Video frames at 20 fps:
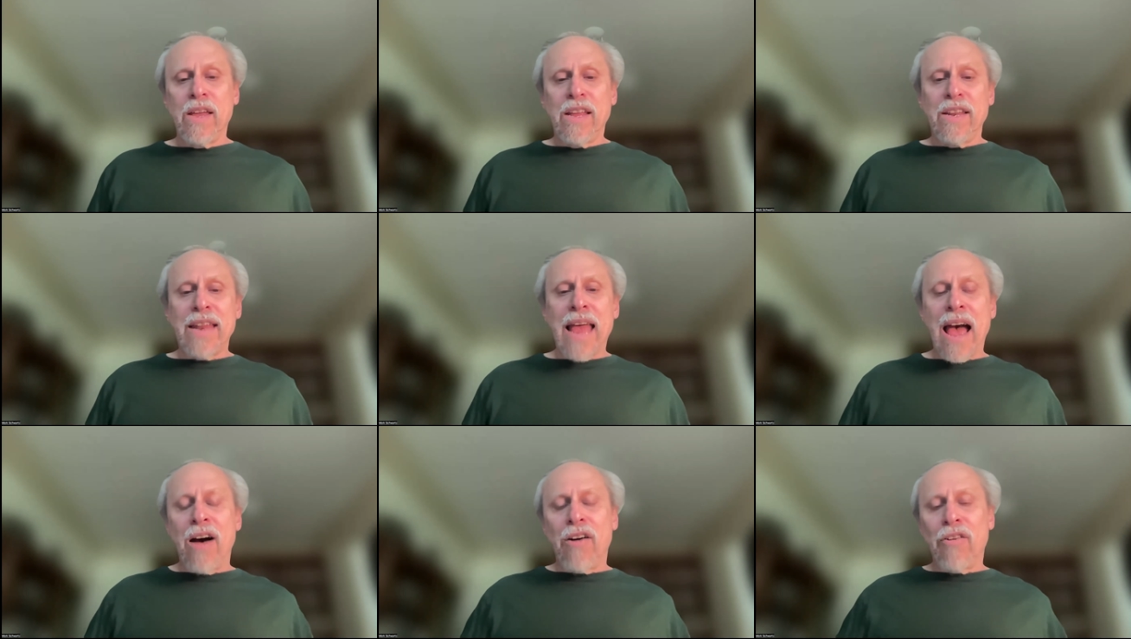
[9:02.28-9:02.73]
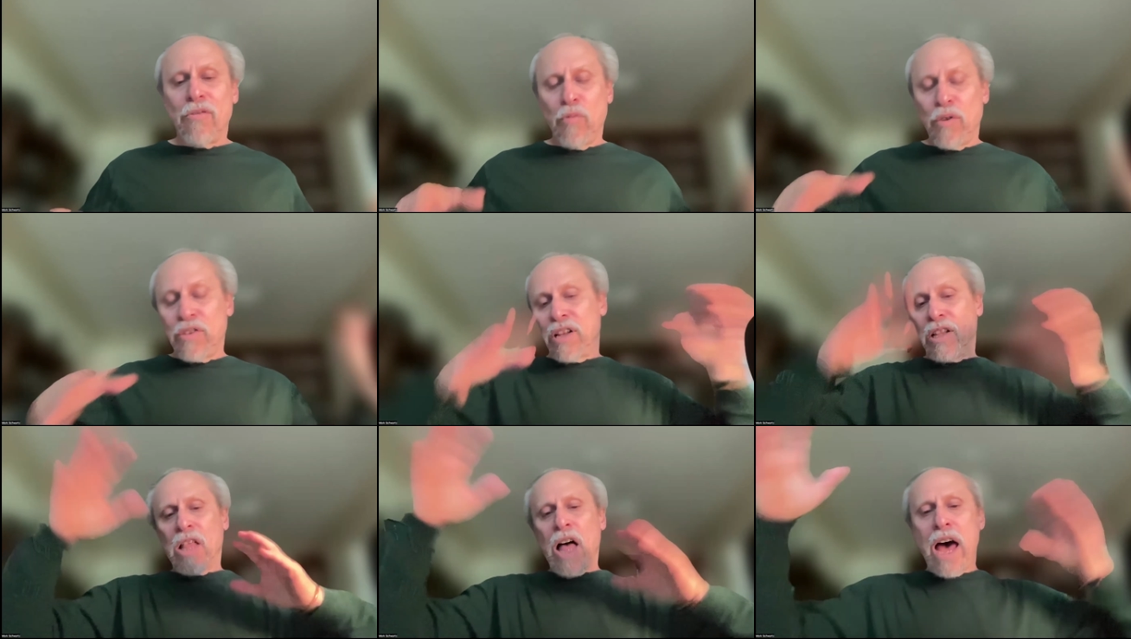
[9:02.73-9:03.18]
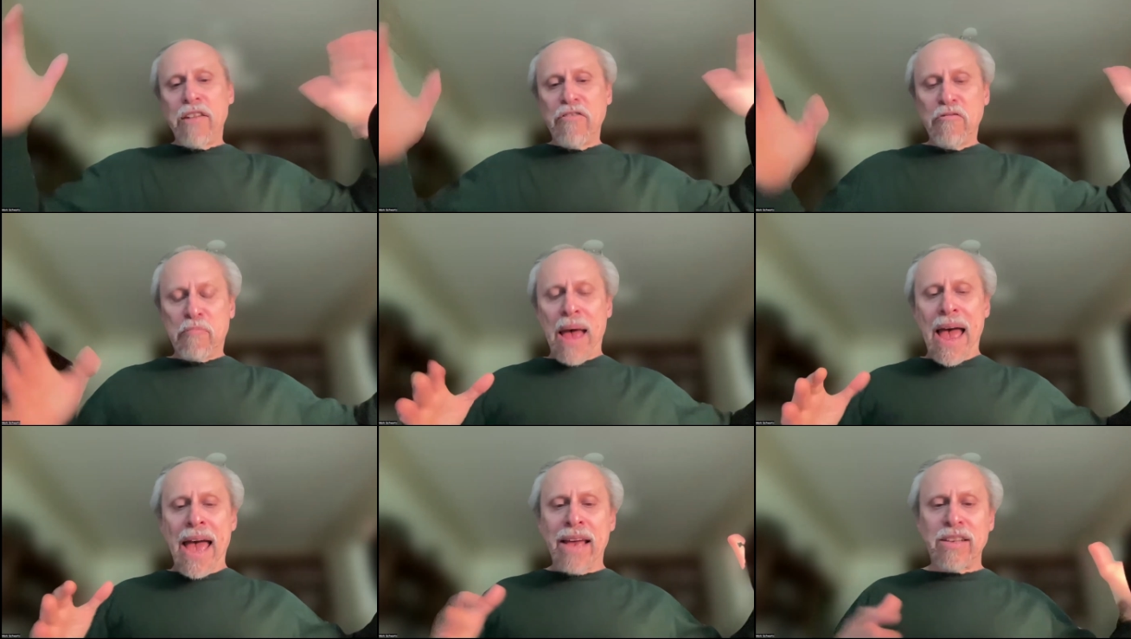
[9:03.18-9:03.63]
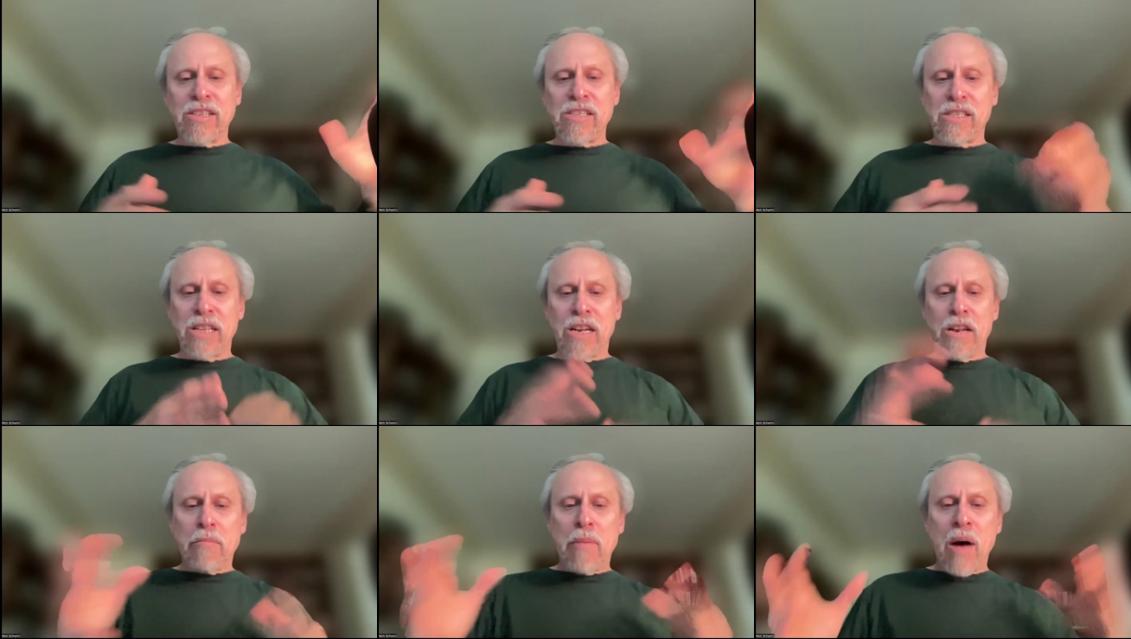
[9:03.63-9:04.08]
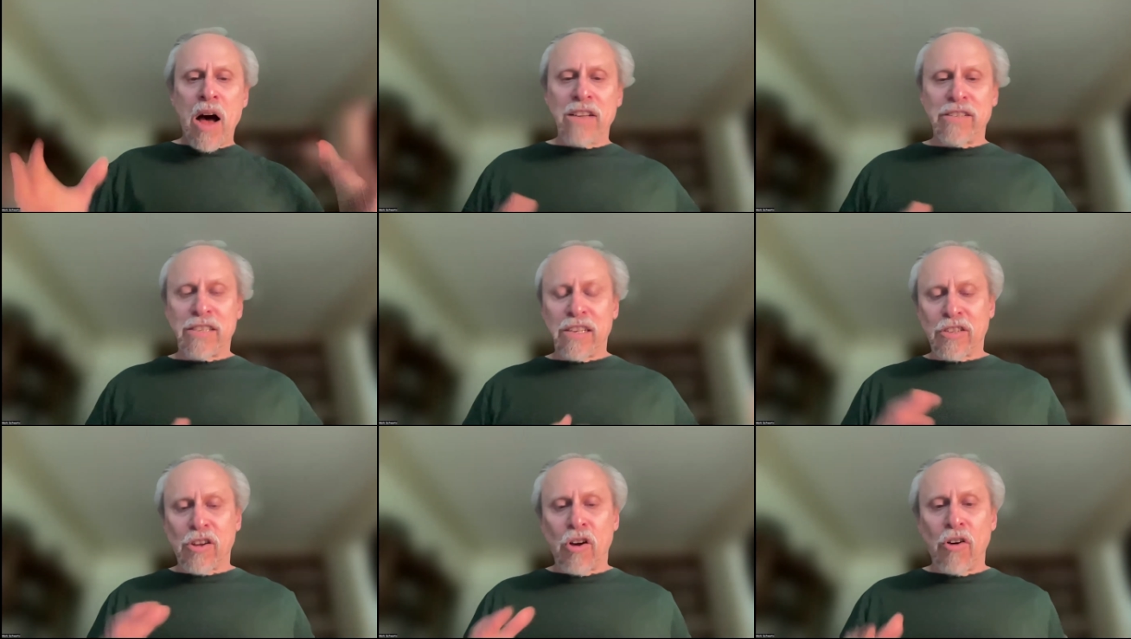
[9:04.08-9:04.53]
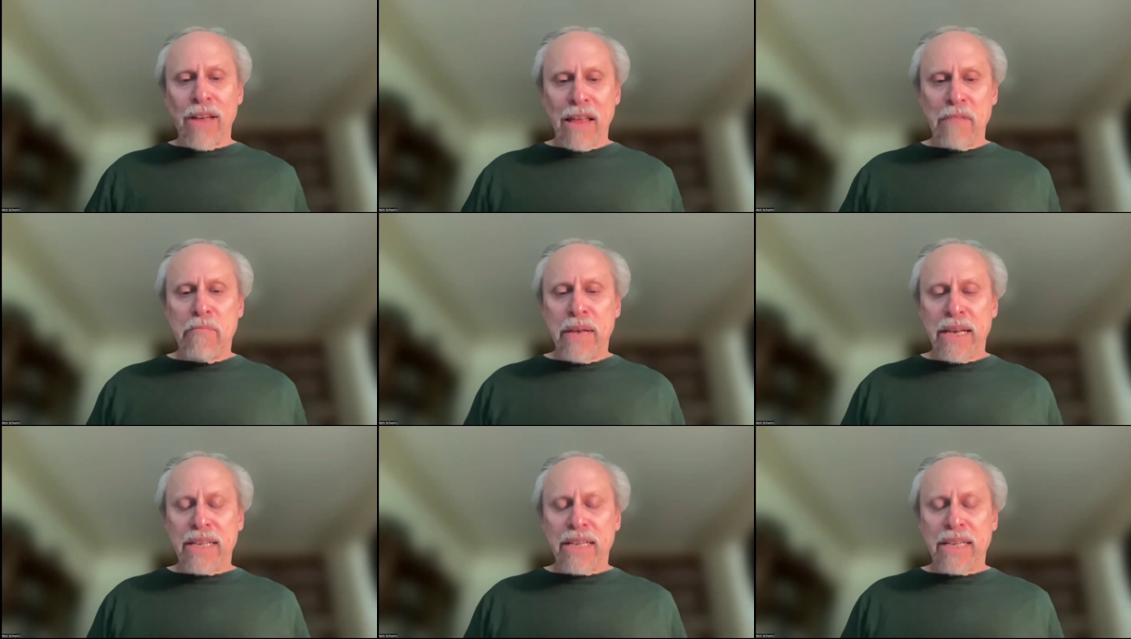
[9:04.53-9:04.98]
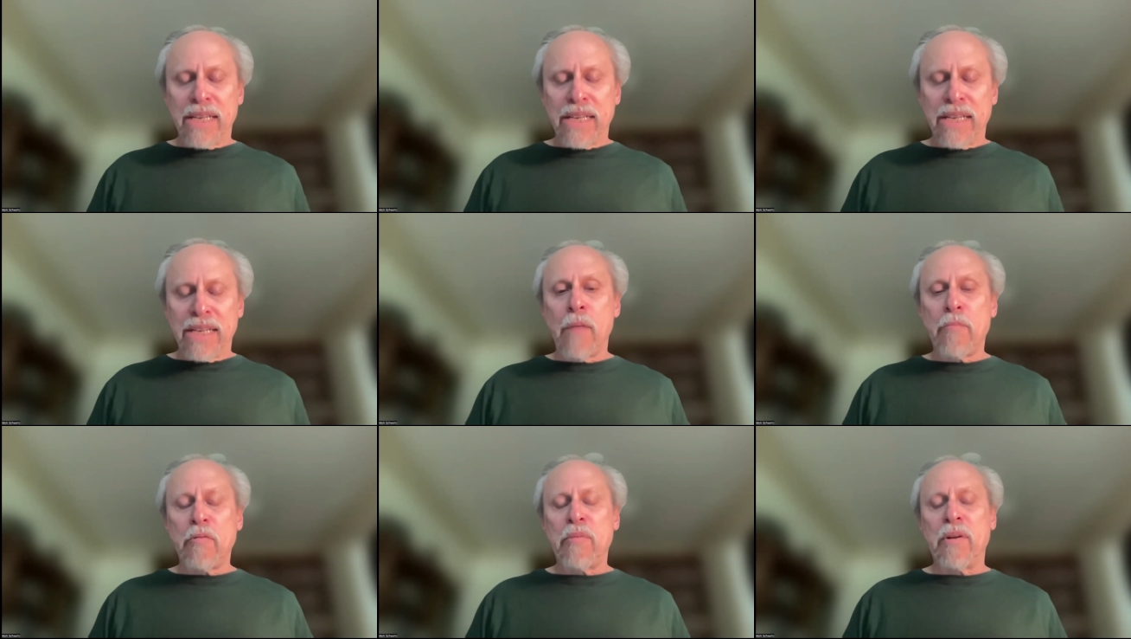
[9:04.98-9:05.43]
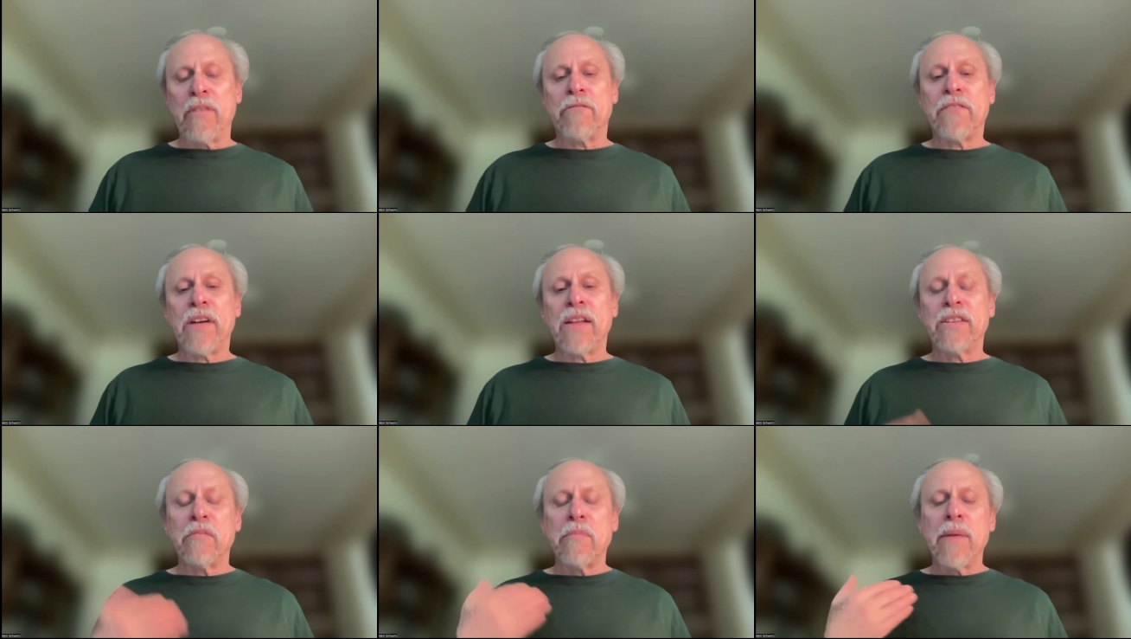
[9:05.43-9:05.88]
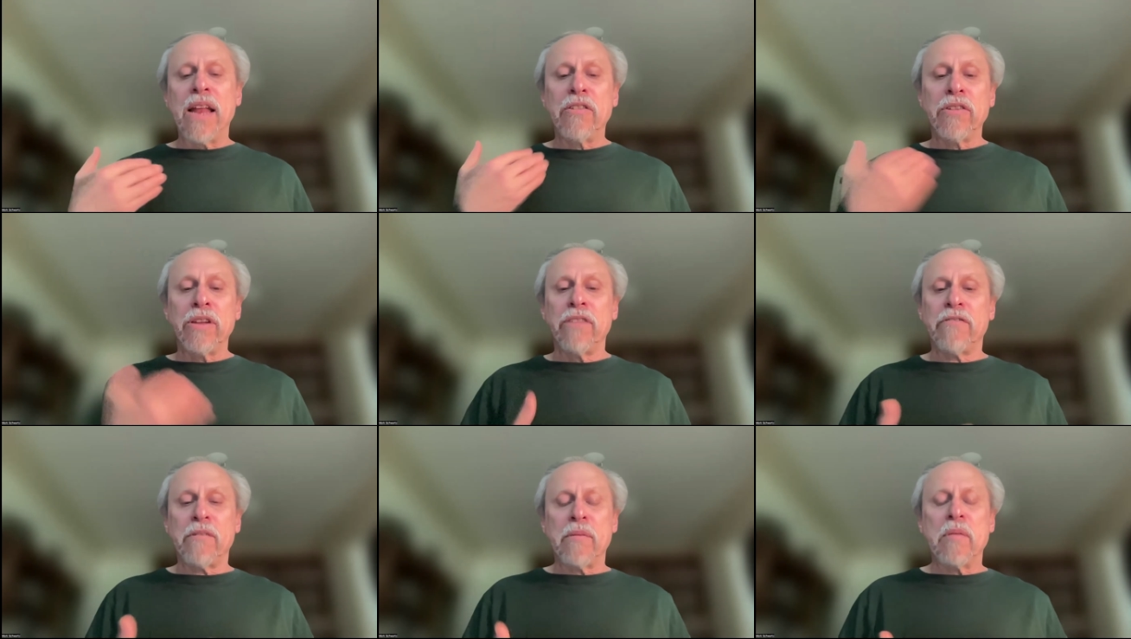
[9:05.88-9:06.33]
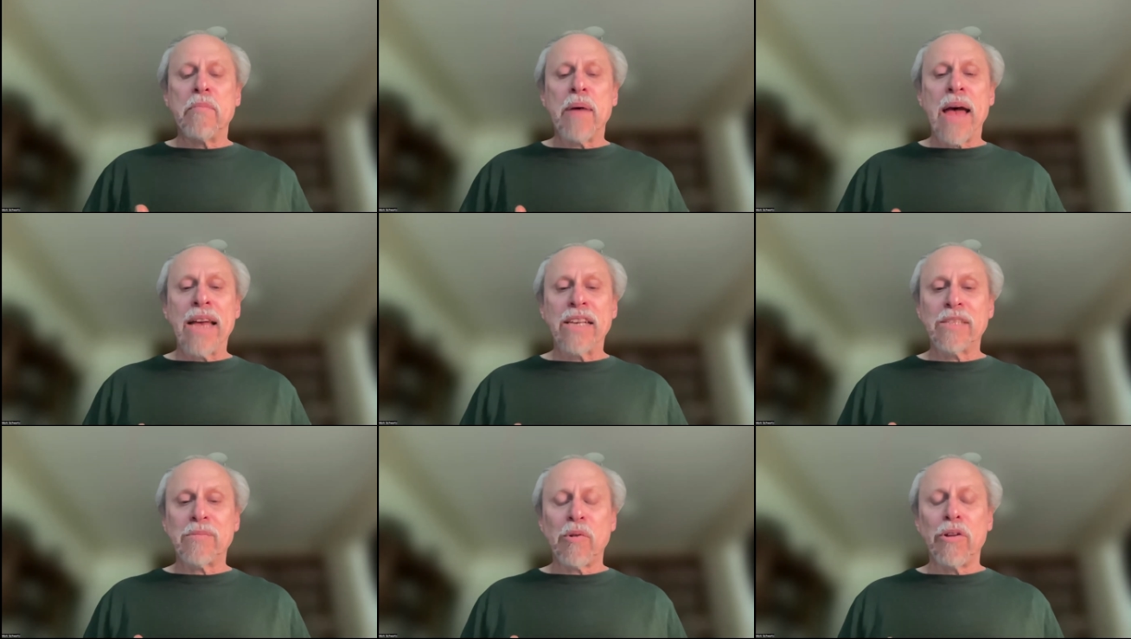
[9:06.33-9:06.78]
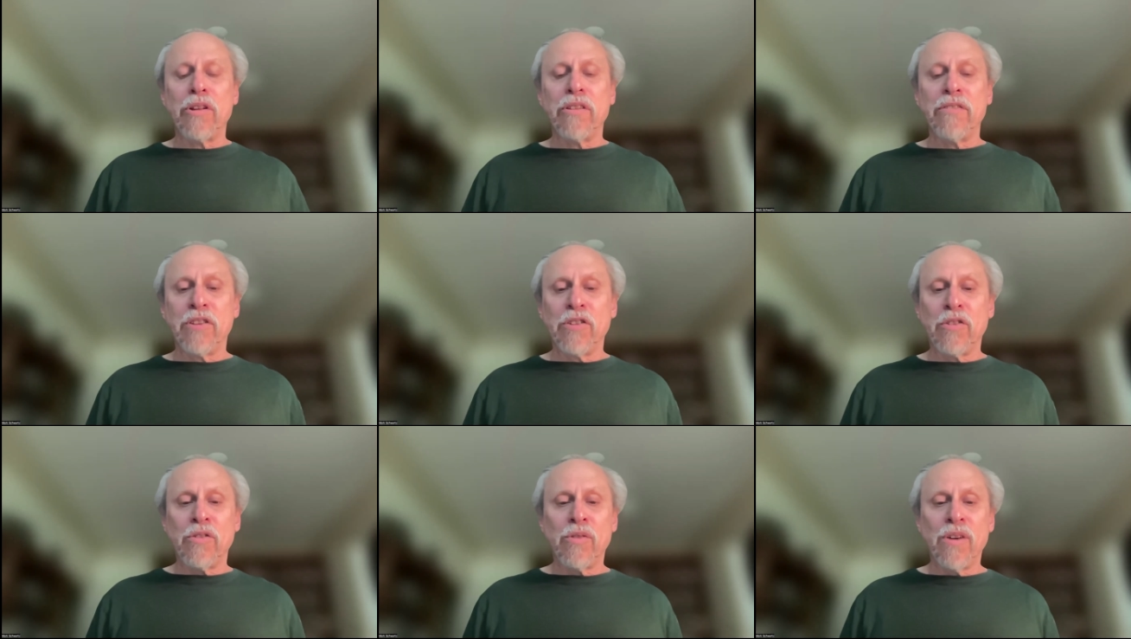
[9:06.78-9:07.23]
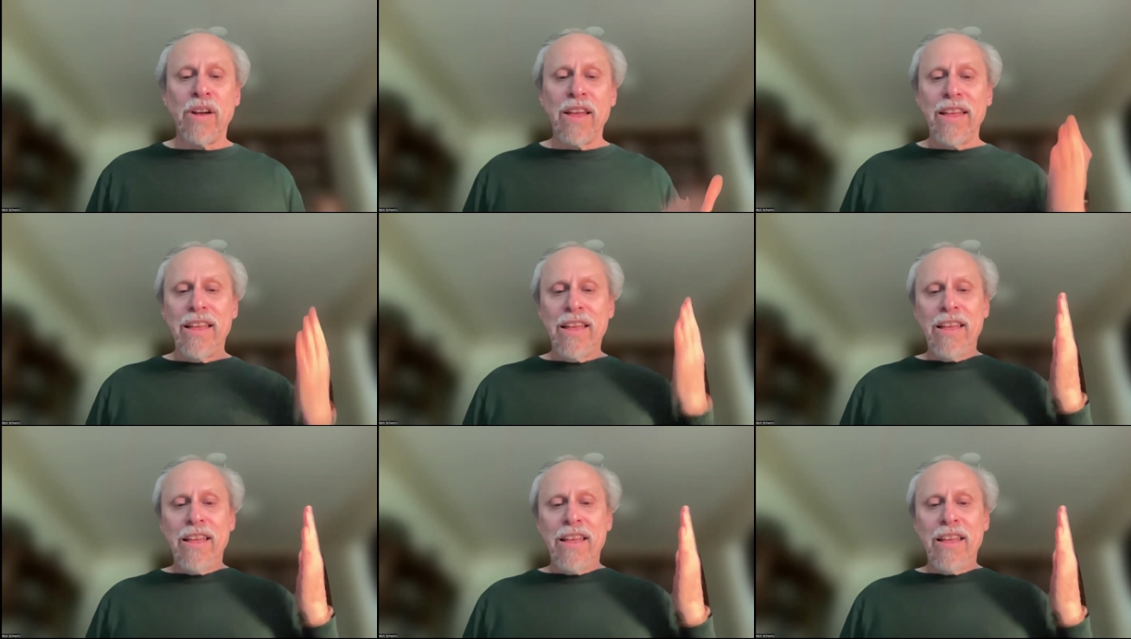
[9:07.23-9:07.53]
Now, with a lot of banks, the deposits all get mixed up, but fundamentally, from the bank's point of view,